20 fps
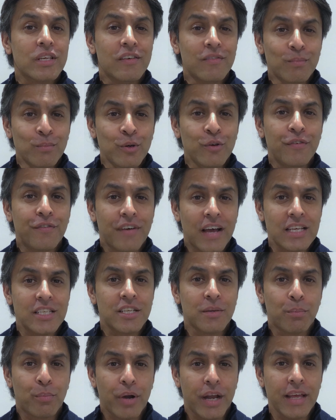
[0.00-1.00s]
of move fast
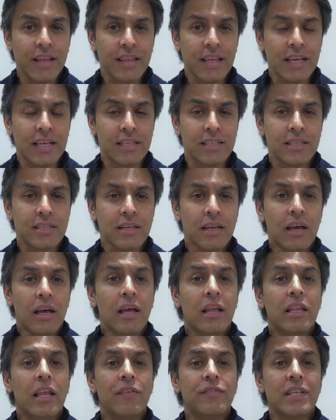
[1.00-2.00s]
and break things
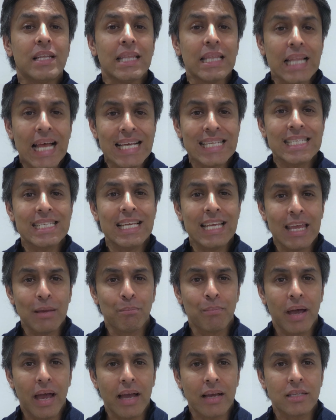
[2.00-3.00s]
left a lasting
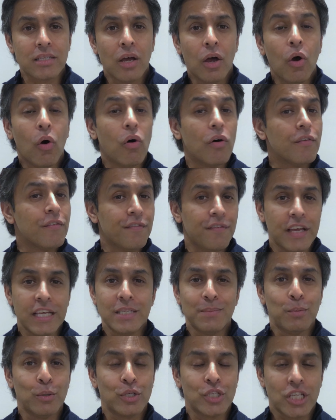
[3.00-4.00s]
impact on
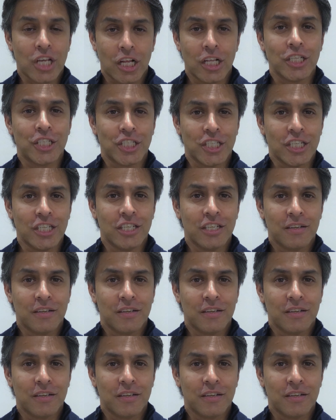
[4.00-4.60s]
Facebook's culture.